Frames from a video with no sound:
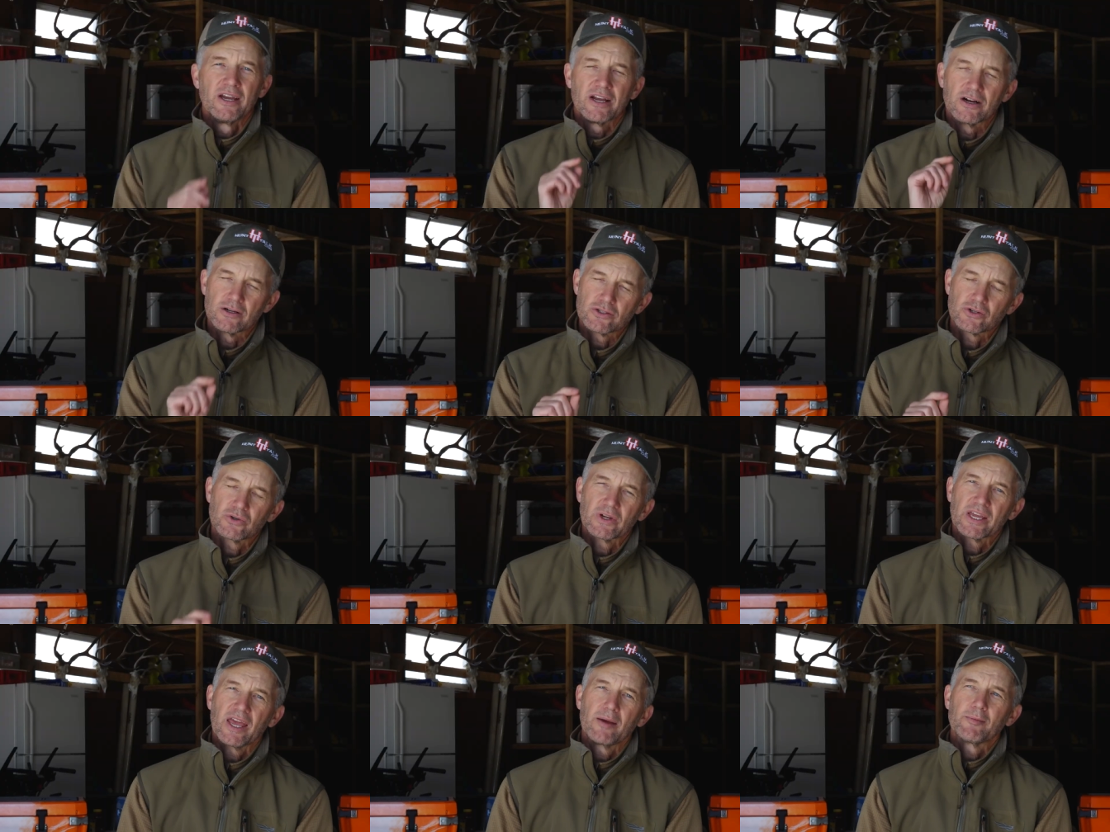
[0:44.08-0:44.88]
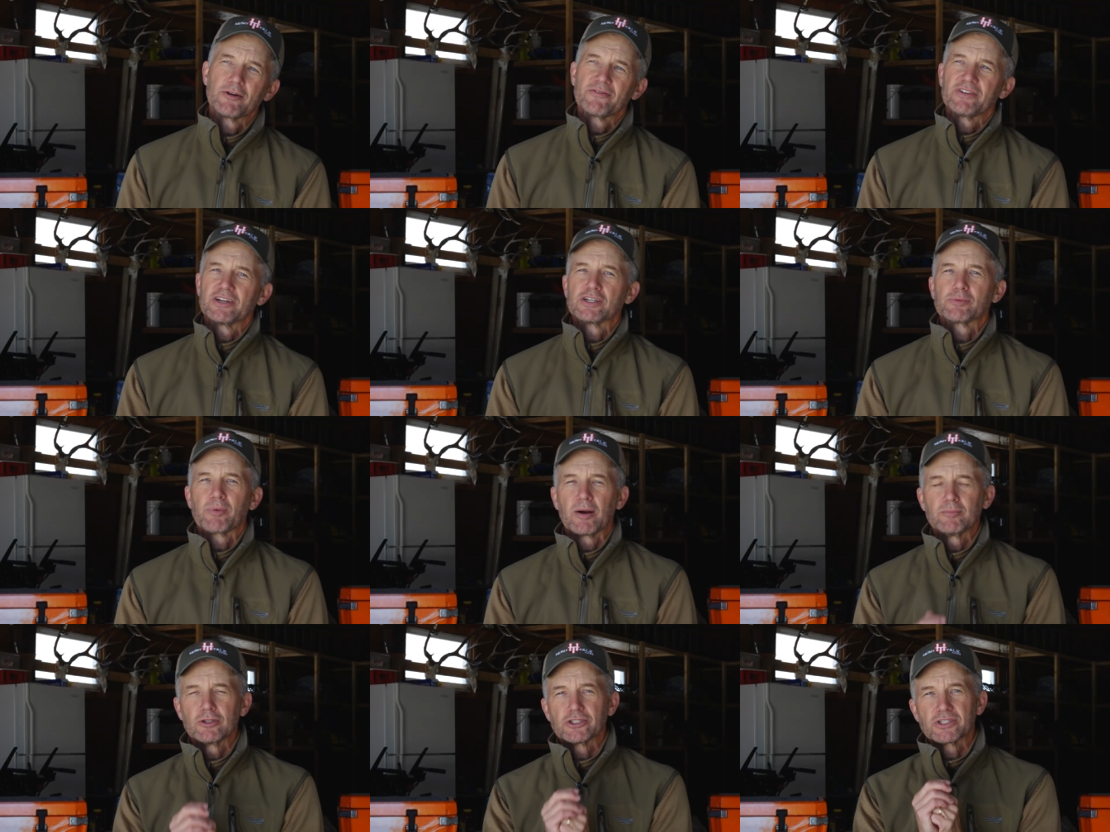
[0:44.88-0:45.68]
Arizona Game and Fish
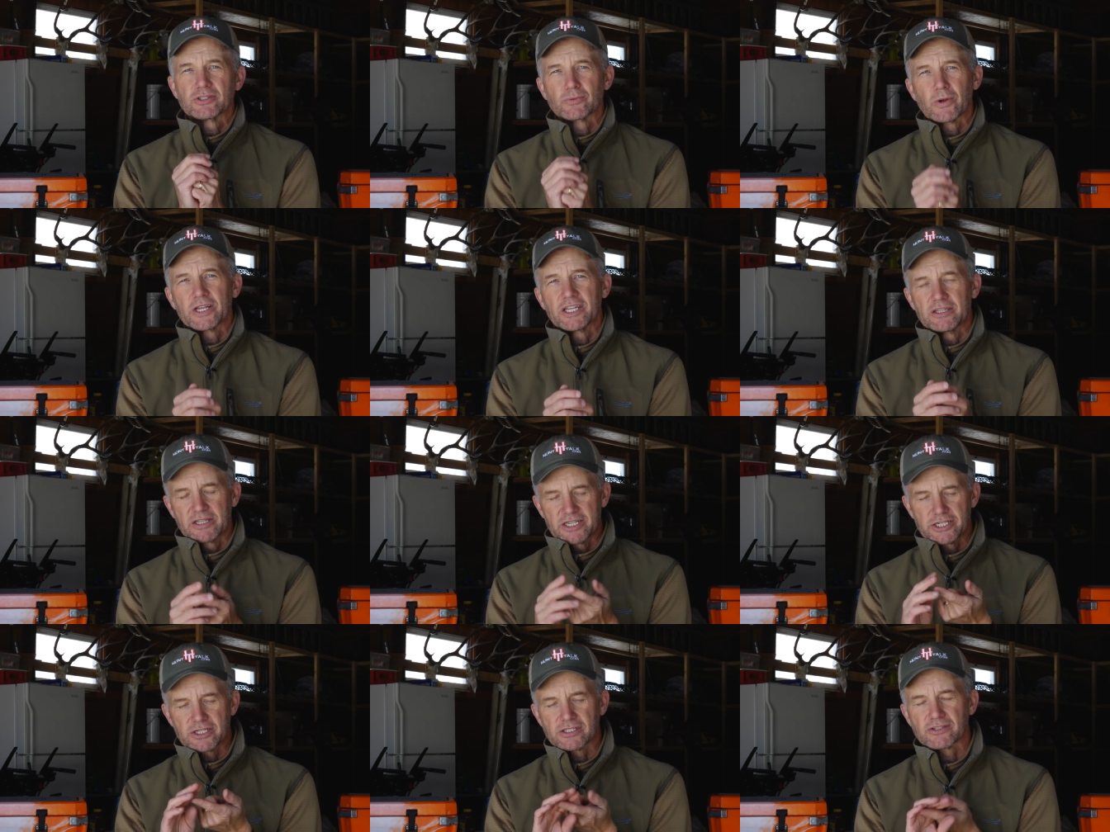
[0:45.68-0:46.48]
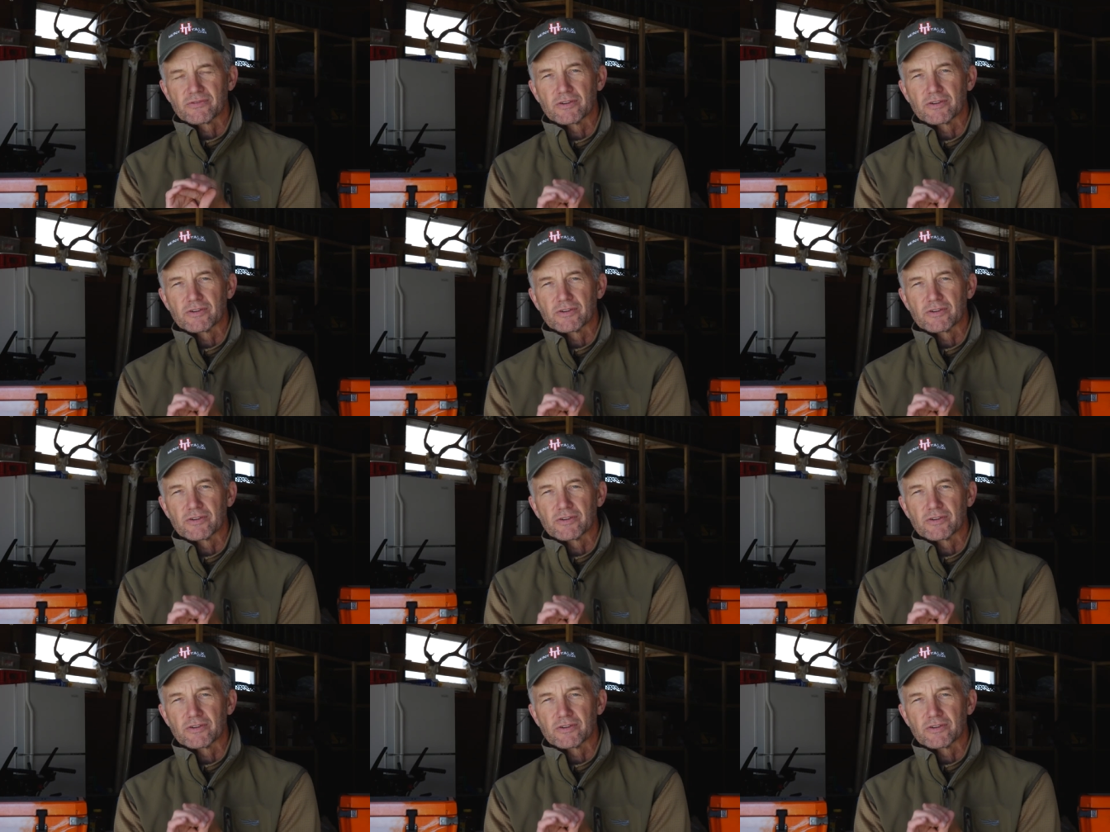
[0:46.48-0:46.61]
publishes regulations